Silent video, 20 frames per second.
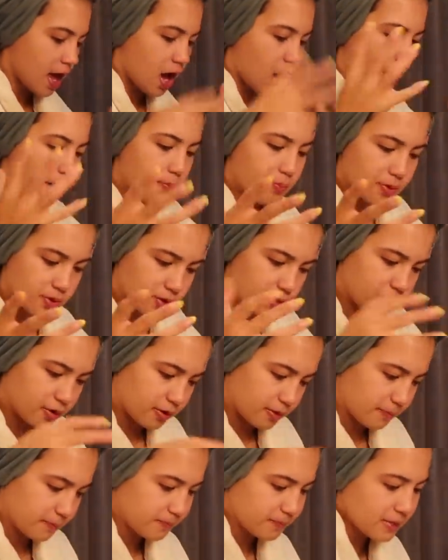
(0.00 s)
up, you
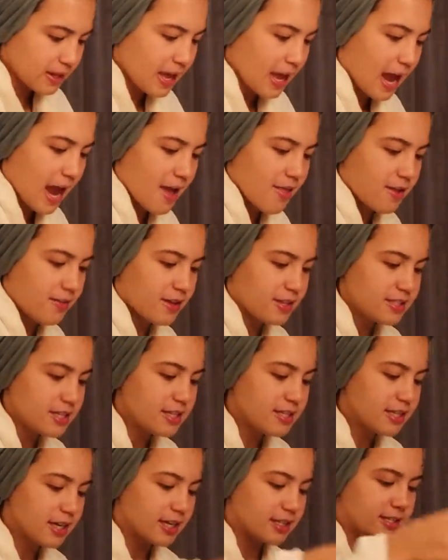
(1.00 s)
know. And then this
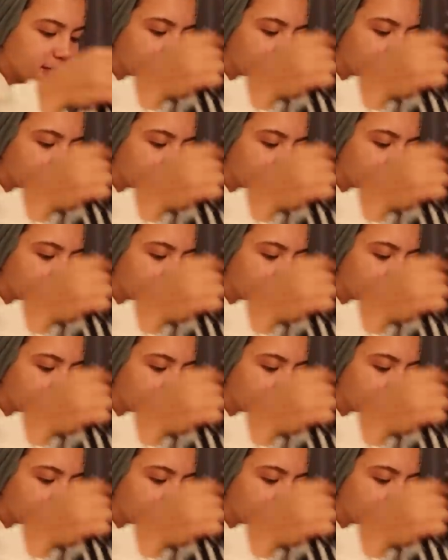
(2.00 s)
is like a